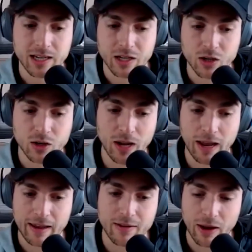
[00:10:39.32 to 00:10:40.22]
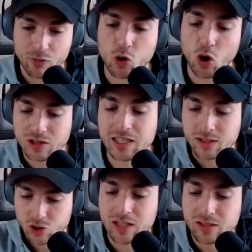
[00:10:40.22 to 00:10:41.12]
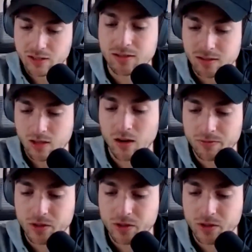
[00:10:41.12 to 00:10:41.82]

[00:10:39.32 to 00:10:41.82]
if you're constantly changing stuff,